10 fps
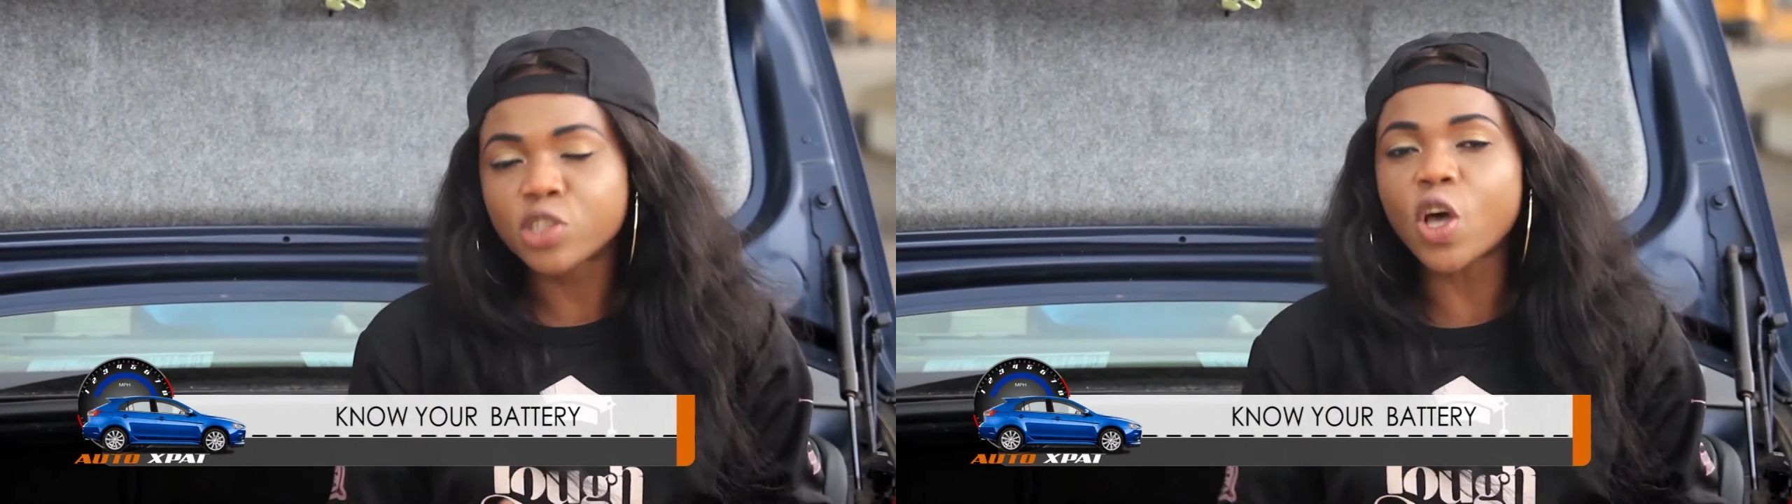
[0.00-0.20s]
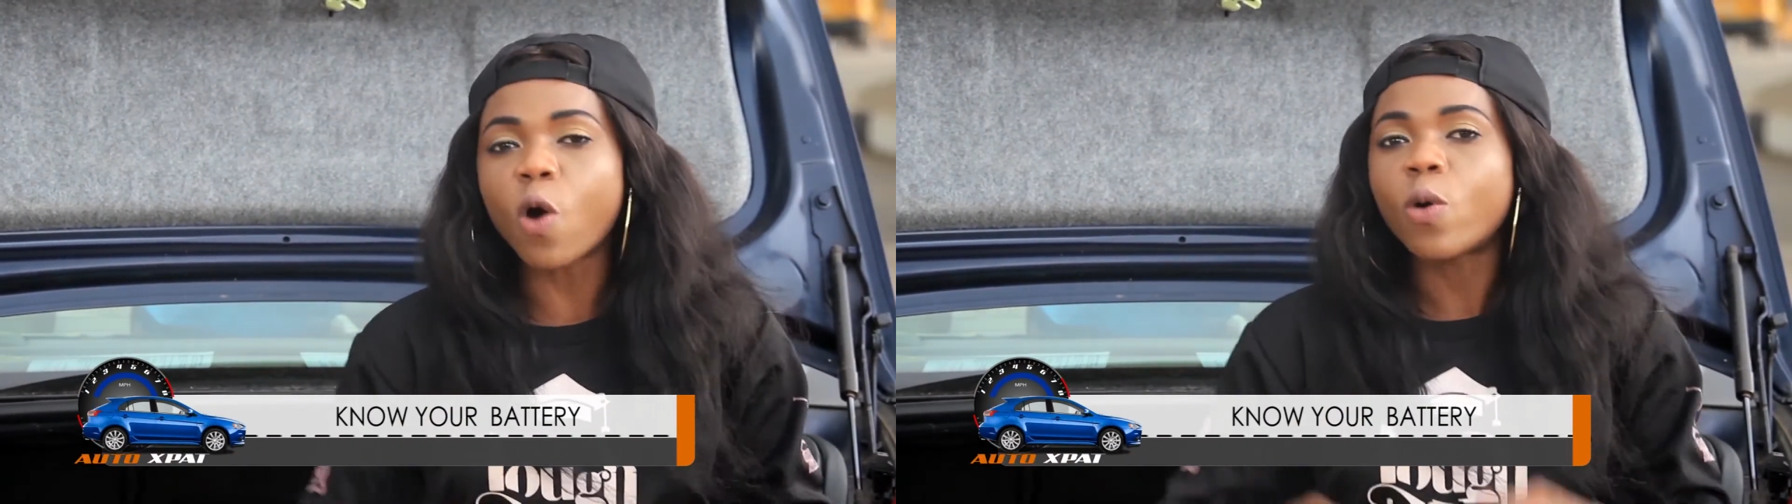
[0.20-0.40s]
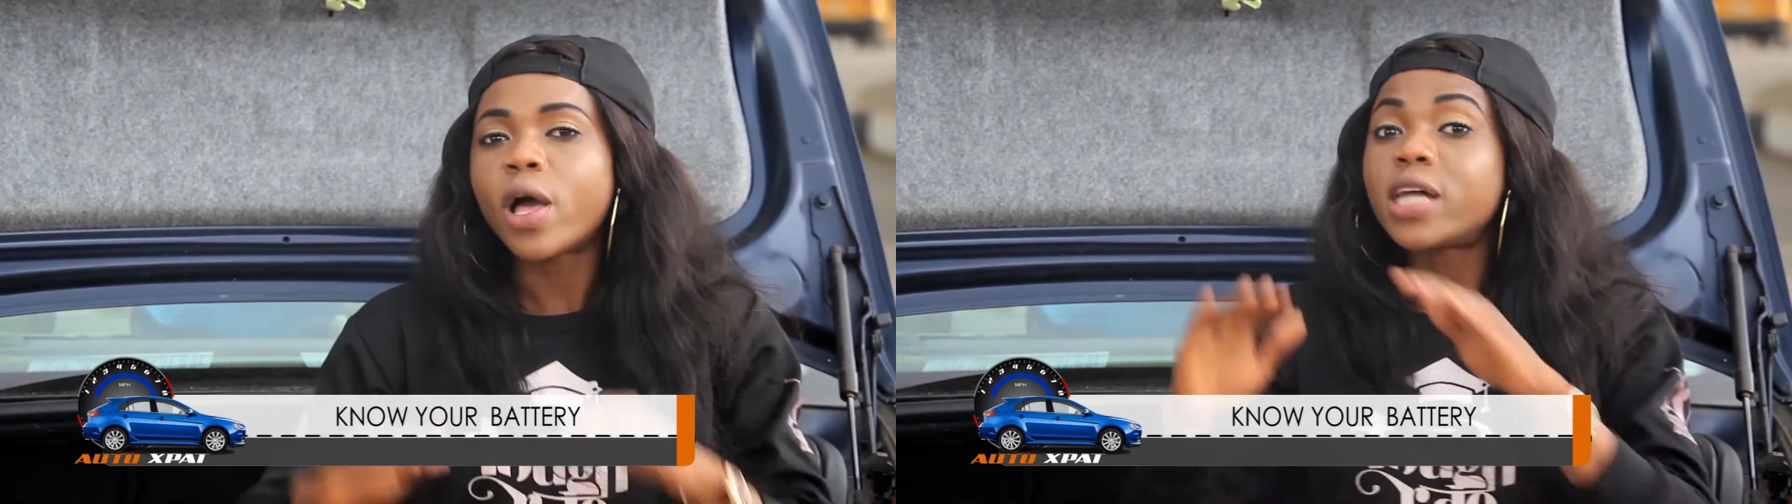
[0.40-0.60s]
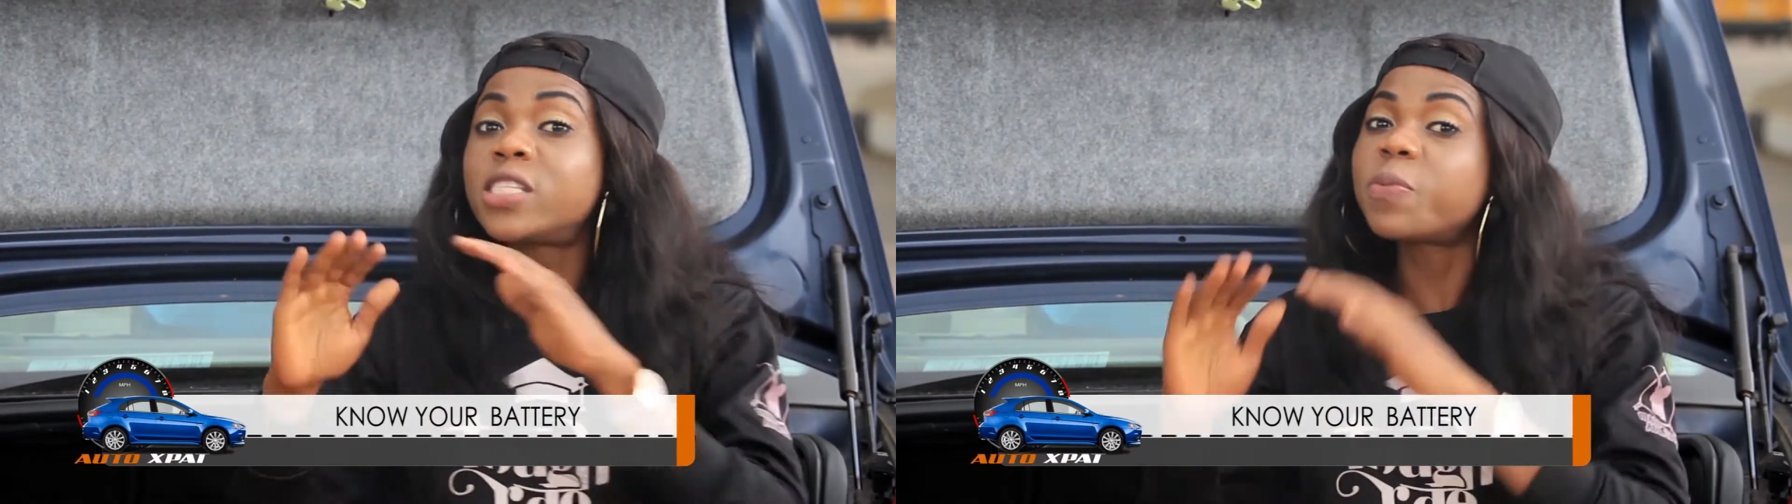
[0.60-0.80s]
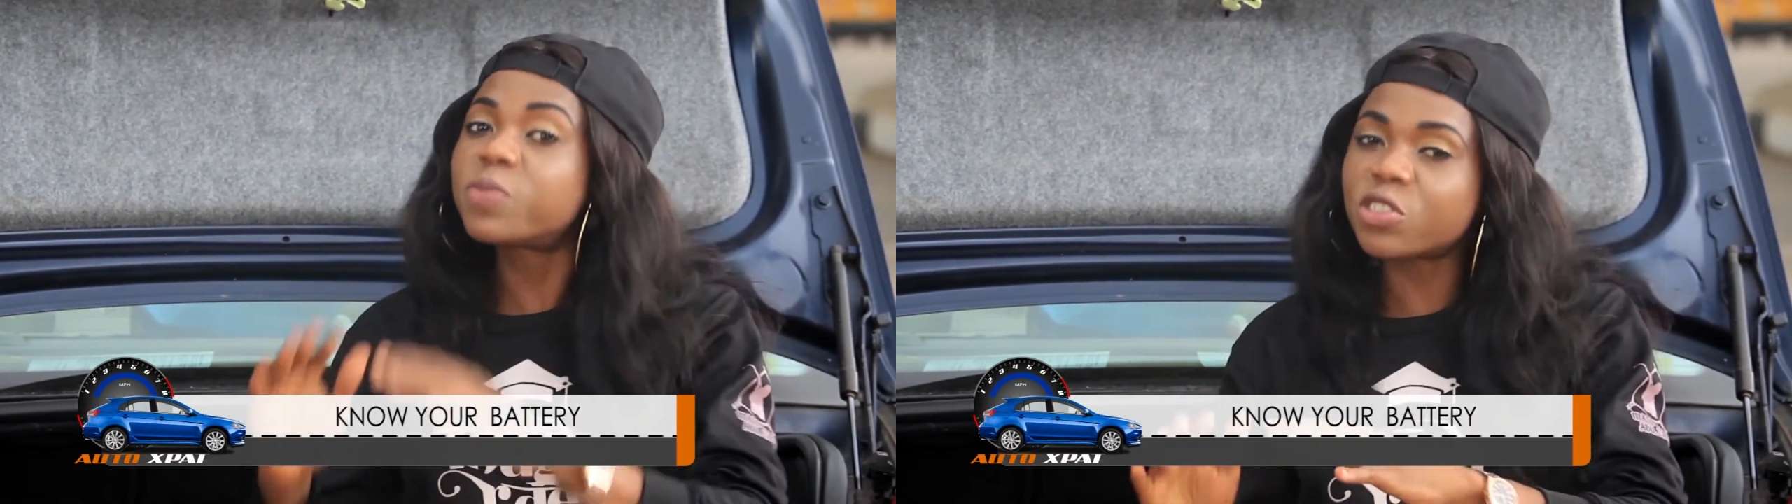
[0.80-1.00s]
So
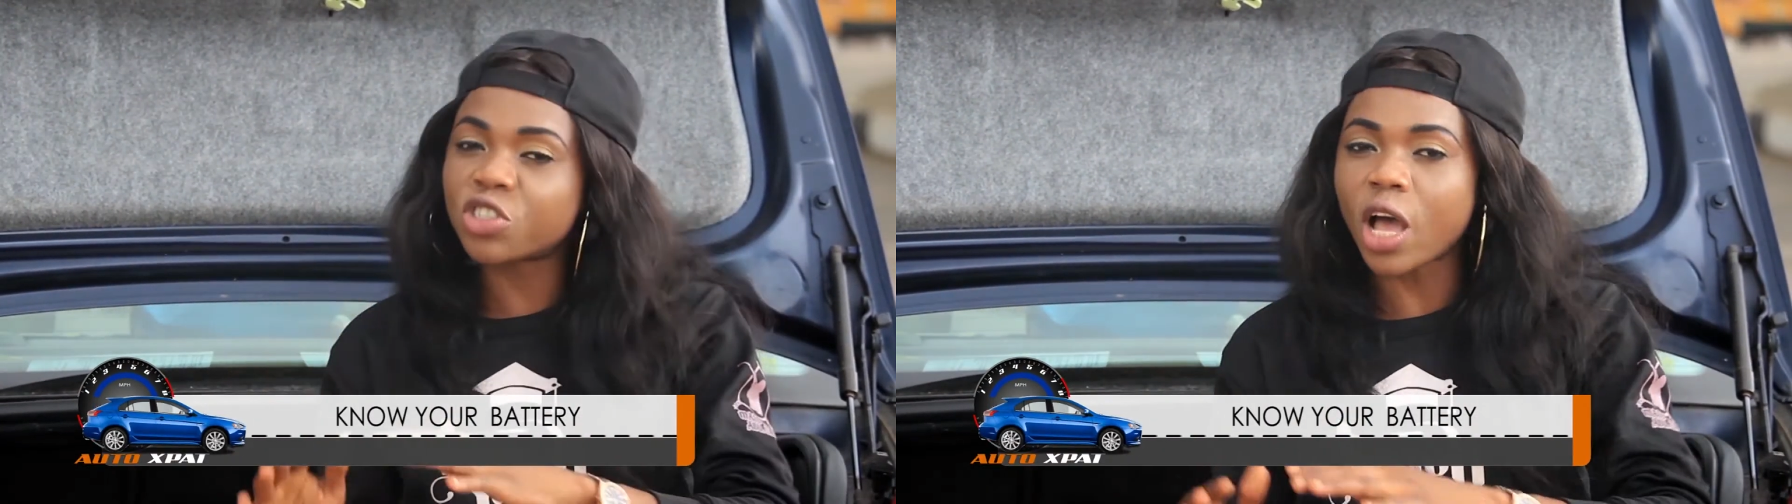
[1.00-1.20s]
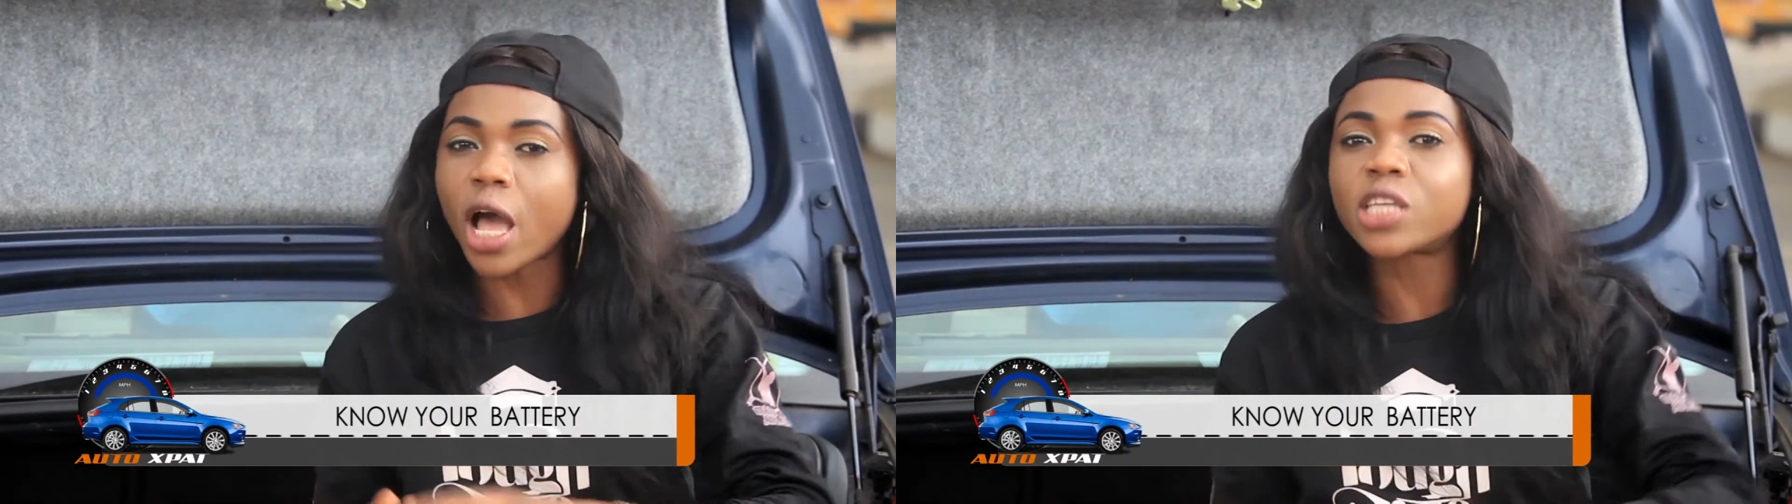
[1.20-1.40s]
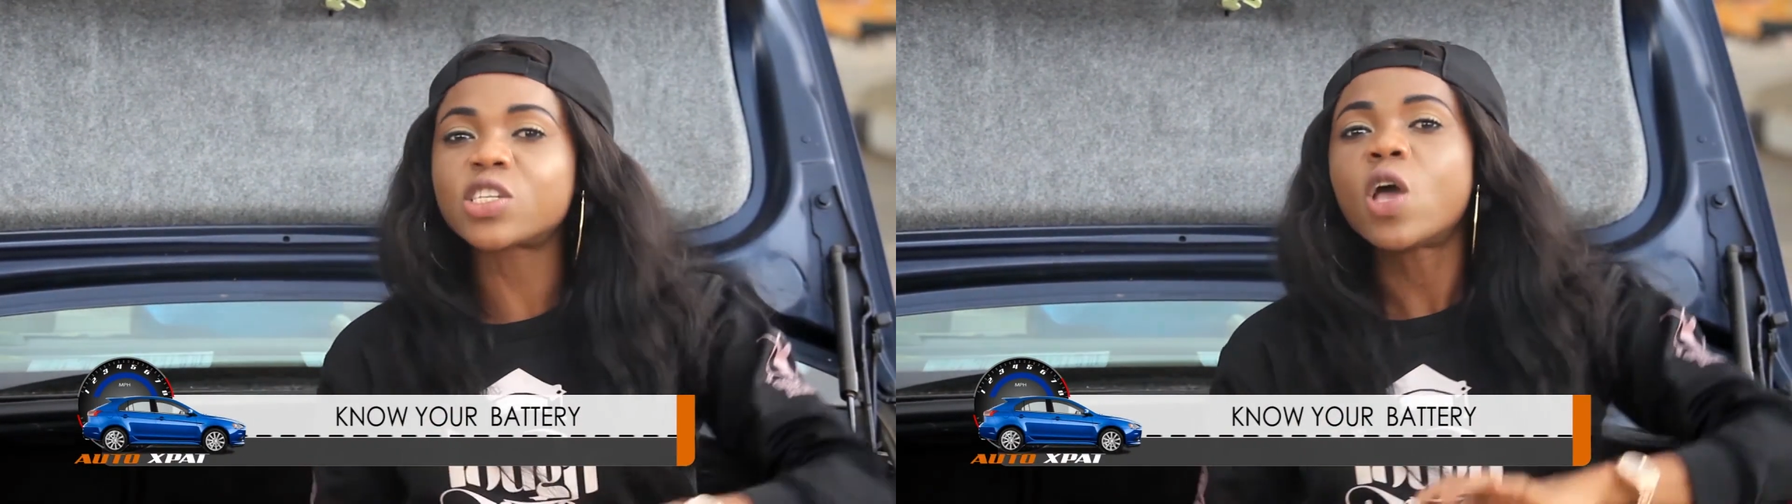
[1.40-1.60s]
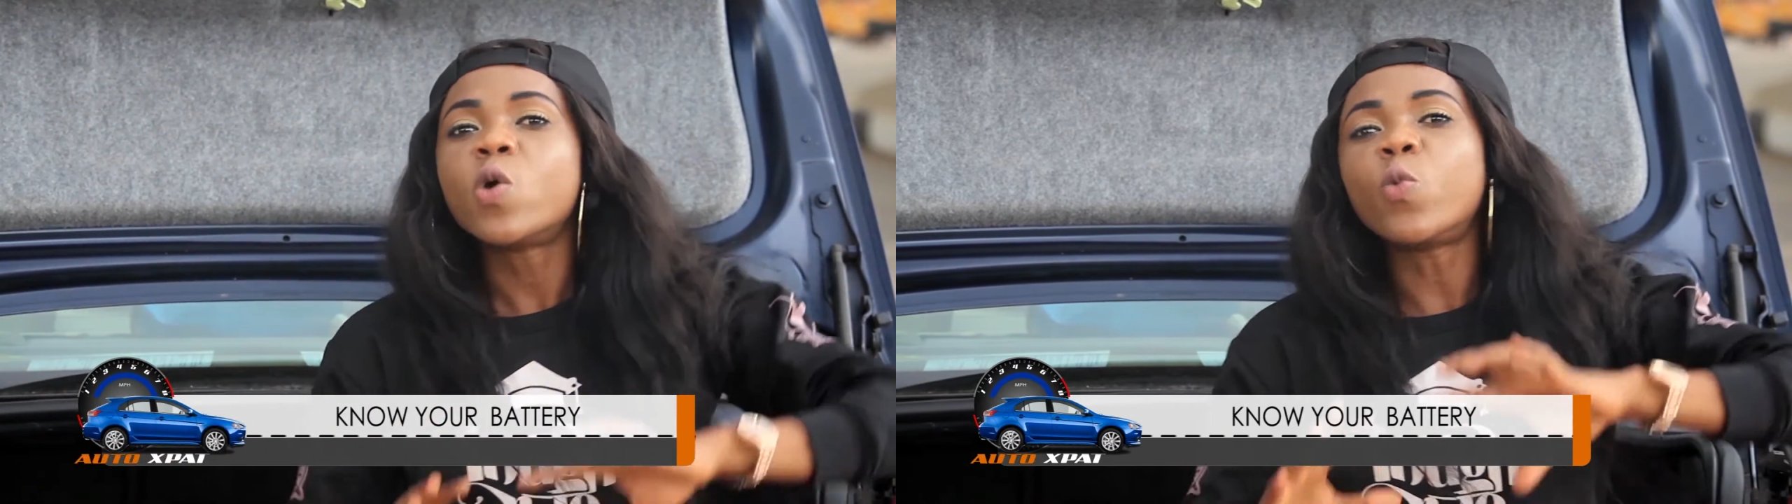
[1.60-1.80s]
a deep discharge